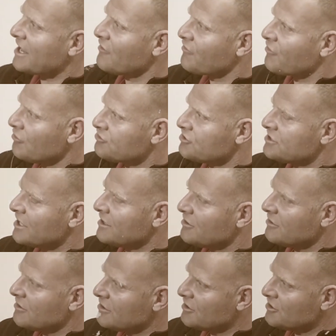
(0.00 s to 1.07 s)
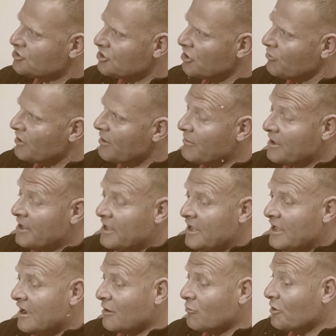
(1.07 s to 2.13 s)
this kind of coaching that show
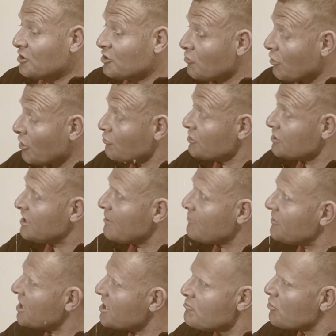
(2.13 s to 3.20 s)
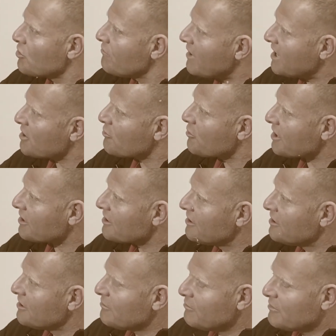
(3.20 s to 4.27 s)
them. And when you work with them, they improve very
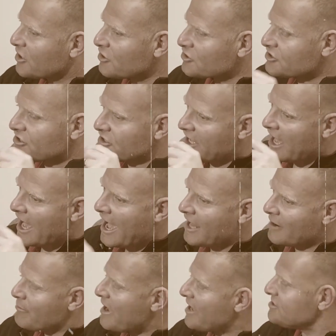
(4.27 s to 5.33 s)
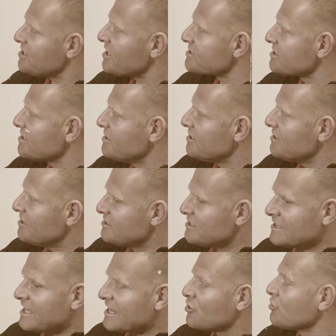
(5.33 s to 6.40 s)
quick, because are basics
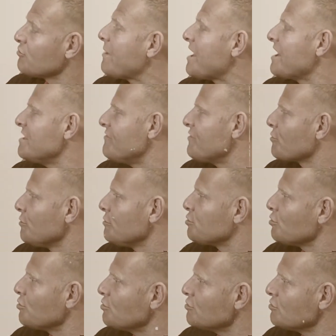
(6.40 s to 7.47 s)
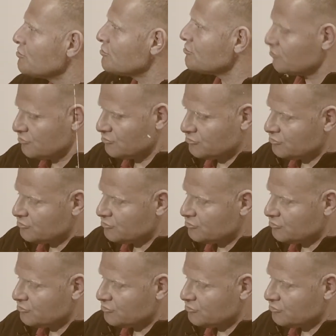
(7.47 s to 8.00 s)
that are not very difficult to